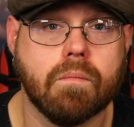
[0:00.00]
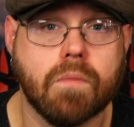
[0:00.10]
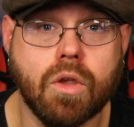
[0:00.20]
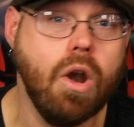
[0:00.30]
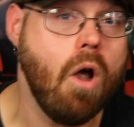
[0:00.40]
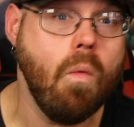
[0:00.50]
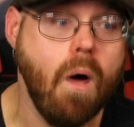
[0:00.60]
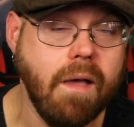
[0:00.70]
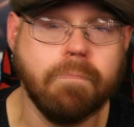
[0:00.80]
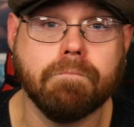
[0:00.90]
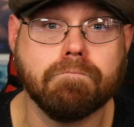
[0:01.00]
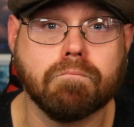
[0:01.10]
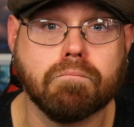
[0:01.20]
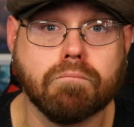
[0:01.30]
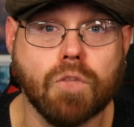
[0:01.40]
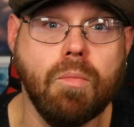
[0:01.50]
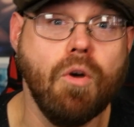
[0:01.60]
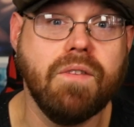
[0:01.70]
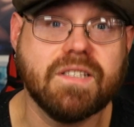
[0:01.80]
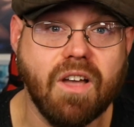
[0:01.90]
you know what? Your
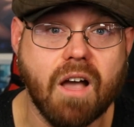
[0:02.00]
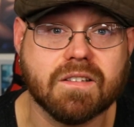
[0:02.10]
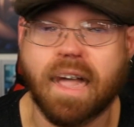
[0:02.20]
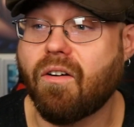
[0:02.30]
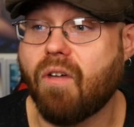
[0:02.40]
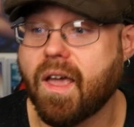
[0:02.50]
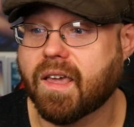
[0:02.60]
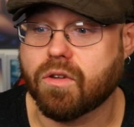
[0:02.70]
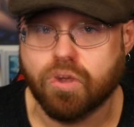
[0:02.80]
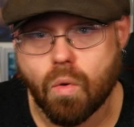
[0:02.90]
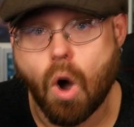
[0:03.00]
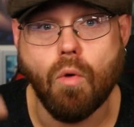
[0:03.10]
movie sucks. I don't like it. You owe